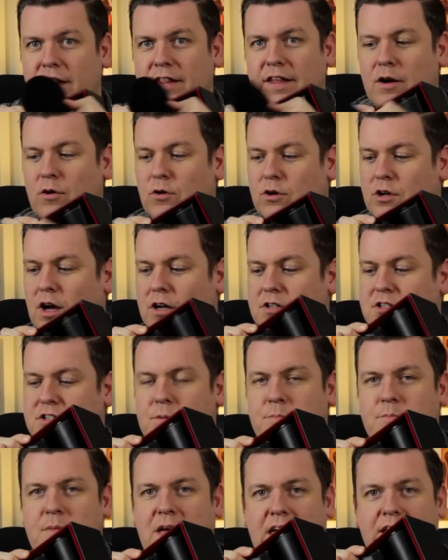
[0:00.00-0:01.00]
little
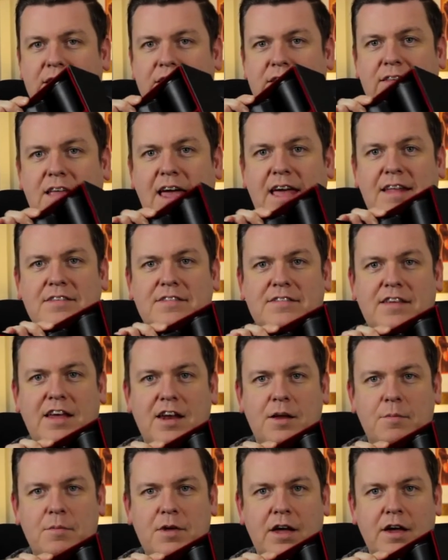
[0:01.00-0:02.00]
custom-made ten
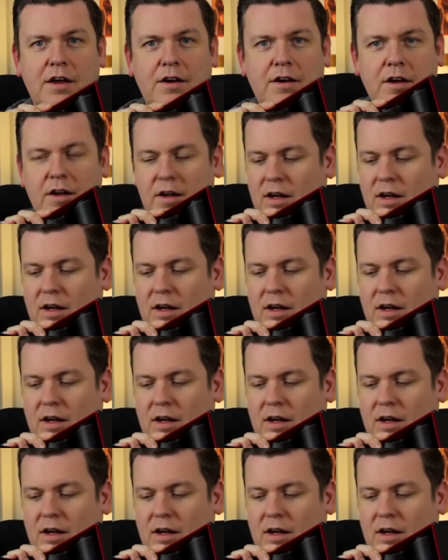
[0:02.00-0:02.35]
centimetre,